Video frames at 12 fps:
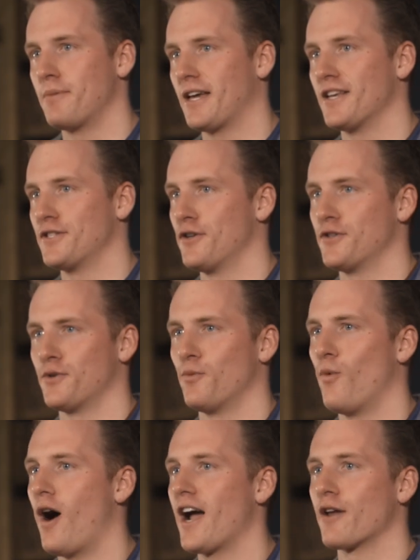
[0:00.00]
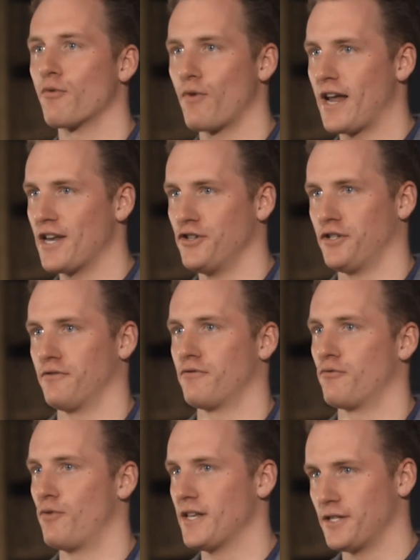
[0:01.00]
because there's a wide range of
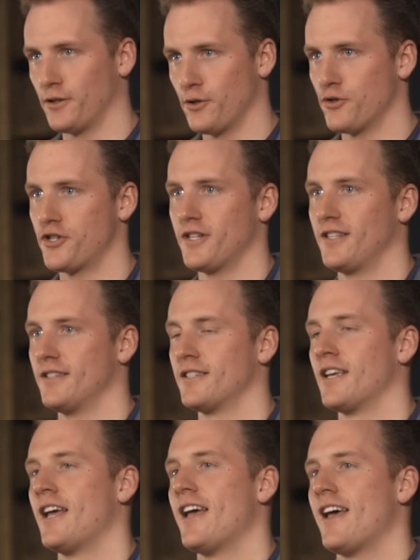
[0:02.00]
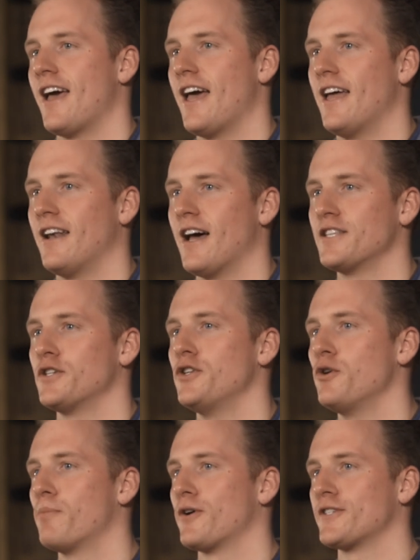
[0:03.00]
resolutions, and as a
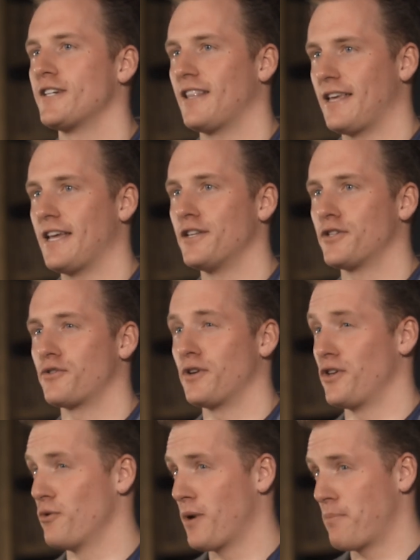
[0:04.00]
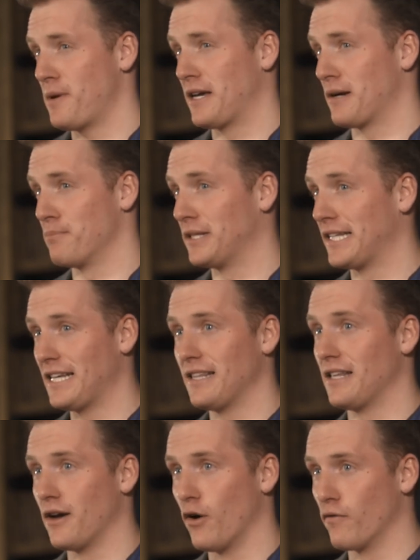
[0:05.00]
new person in the industry, you might be
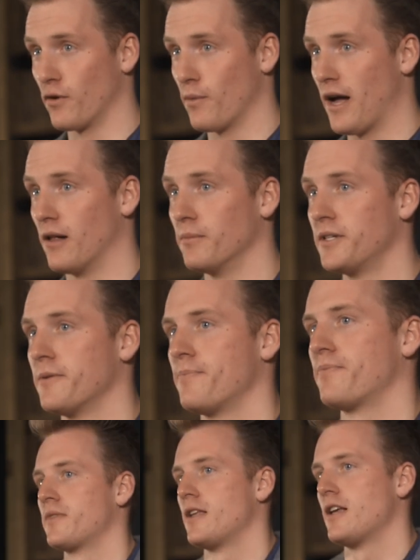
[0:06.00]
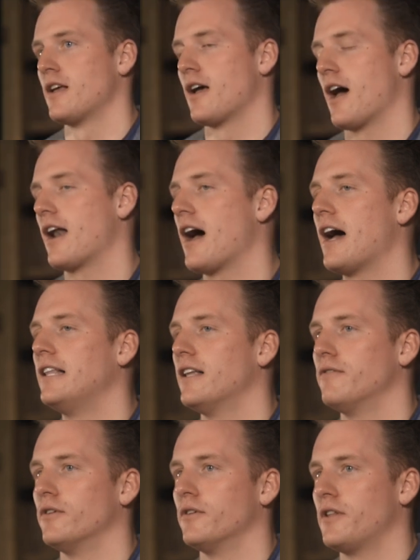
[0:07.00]
completely overwhelmed. At a high
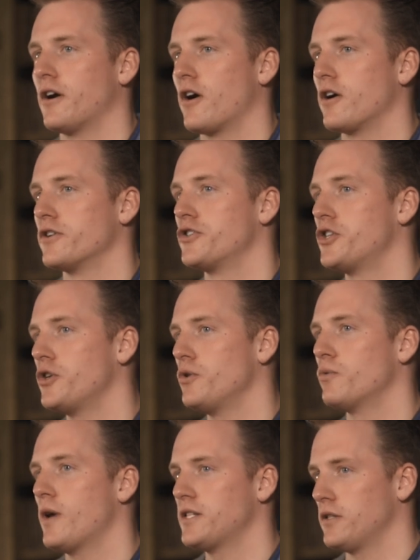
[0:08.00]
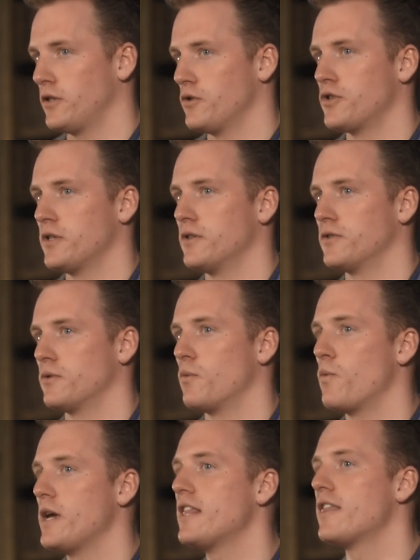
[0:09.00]
level, there are two resolutions
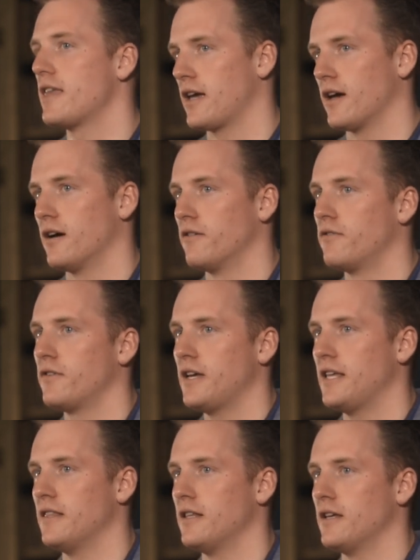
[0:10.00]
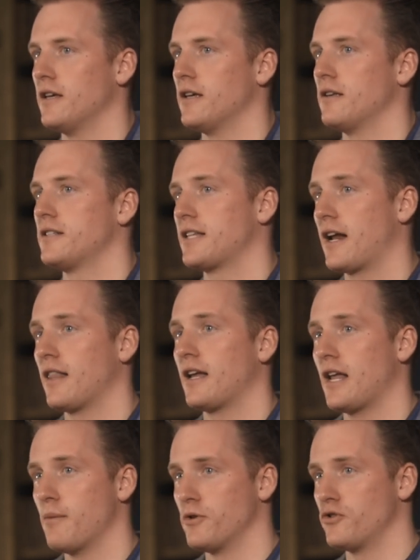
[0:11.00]
we think of in the
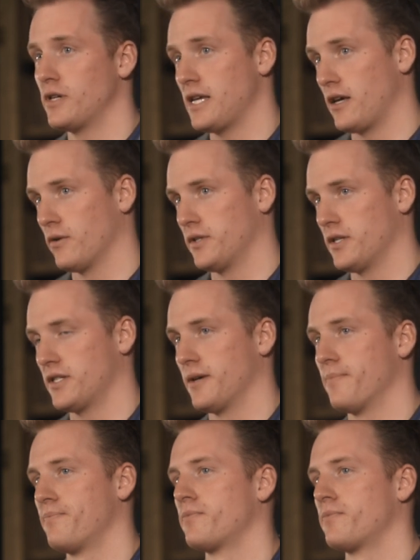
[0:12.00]
satellite imagery ecosystem.